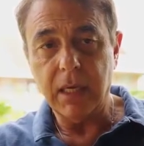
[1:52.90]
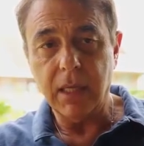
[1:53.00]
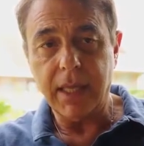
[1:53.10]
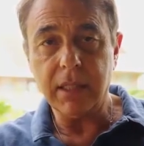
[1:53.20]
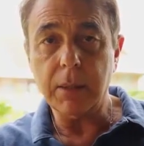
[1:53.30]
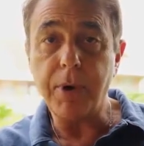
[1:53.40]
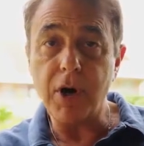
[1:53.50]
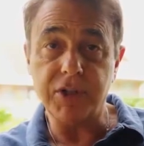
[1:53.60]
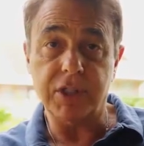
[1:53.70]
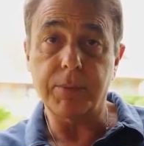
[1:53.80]
like the
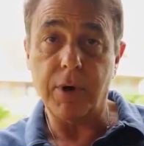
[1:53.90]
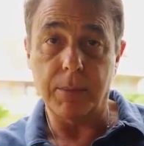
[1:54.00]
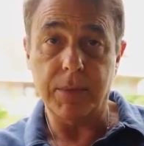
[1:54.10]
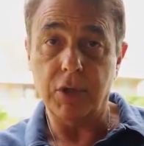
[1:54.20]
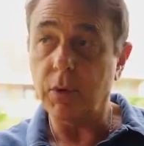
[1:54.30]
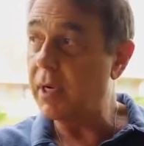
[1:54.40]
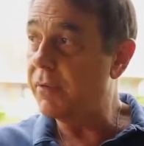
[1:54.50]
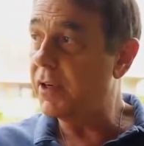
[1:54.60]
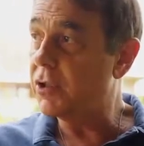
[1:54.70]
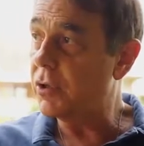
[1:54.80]
parts department. You want to
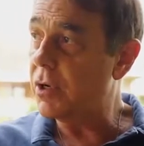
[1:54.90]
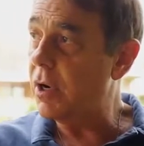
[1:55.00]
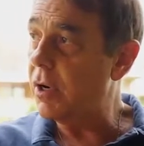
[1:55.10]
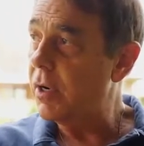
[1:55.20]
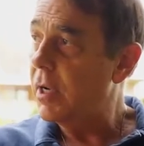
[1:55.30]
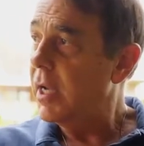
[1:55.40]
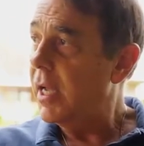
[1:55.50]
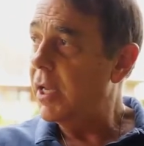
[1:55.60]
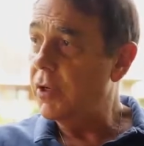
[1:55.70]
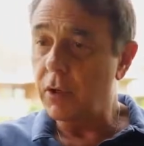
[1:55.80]
fix your car,
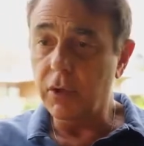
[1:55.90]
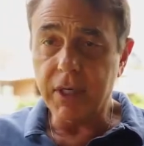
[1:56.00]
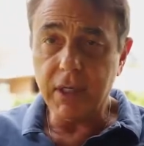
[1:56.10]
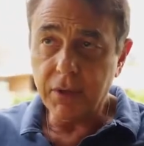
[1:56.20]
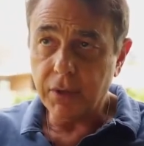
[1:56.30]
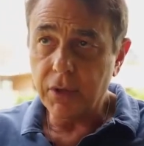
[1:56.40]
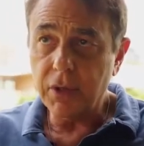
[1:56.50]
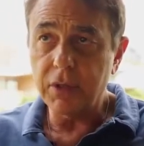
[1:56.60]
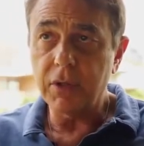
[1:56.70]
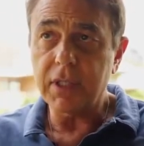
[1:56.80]
and you're looking under the
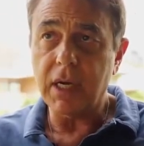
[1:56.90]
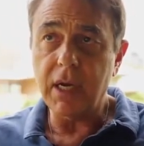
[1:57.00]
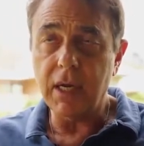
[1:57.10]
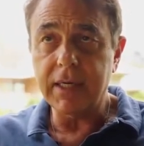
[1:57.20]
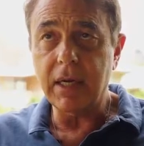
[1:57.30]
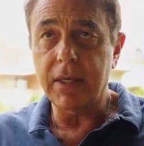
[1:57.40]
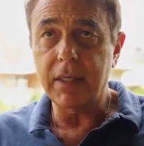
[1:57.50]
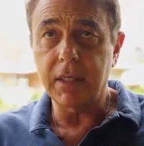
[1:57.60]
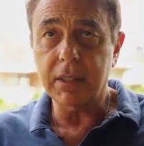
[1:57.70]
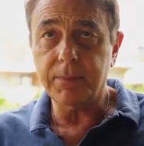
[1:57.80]
hood, and you say, aha, now I
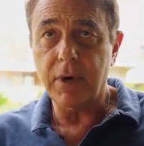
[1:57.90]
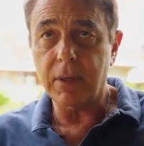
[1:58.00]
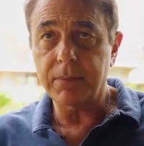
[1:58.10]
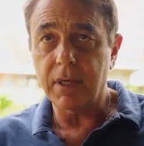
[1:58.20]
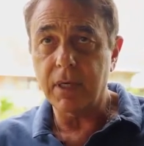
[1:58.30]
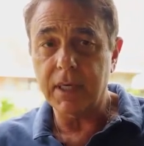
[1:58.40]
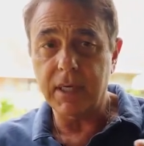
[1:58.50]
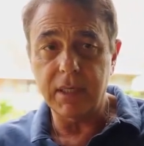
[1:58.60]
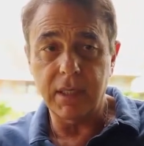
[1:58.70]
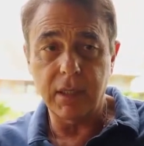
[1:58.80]
need a spark plug, and
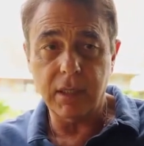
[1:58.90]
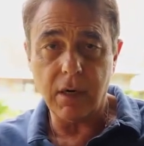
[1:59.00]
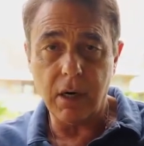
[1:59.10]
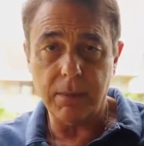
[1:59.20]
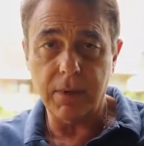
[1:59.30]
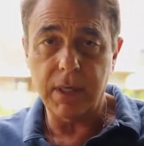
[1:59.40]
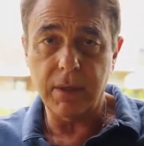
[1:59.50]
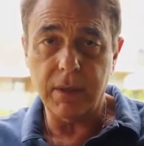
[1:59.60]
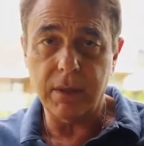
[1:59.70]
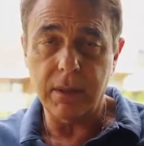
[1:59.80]
I need a
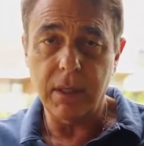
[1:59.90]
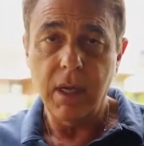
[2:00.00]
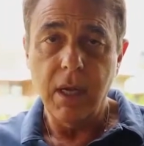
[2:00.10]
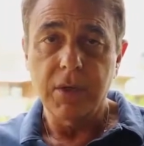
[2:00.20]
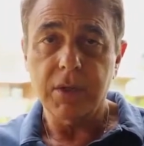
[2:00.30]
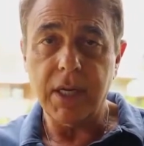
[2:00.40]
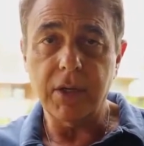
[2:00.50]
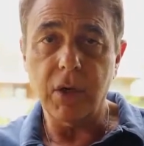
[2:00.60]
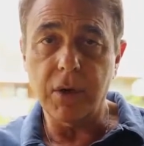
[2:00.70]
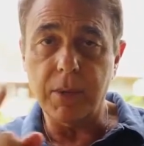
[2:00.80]
carburetor, and so now
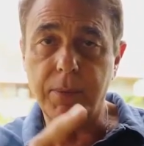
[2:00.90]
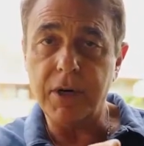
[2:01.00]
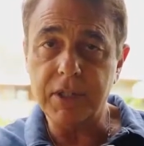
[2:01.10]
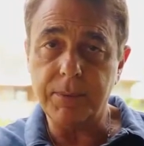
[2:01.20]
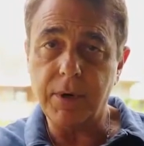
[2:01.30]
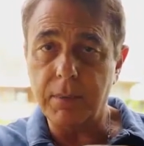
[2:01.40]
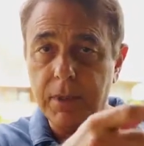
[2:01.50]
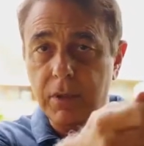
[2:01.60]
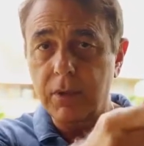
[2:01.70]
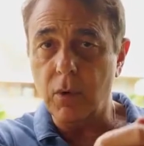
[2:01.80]
you go to the parts
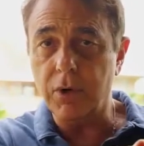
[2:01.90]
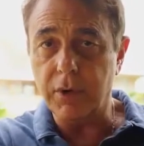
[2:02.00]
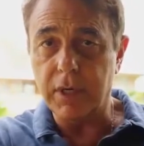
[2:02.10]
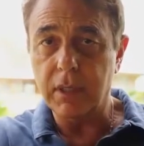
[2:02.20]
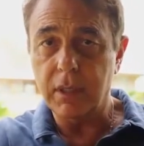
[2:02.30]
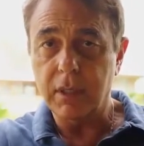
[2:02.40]
department and you order it,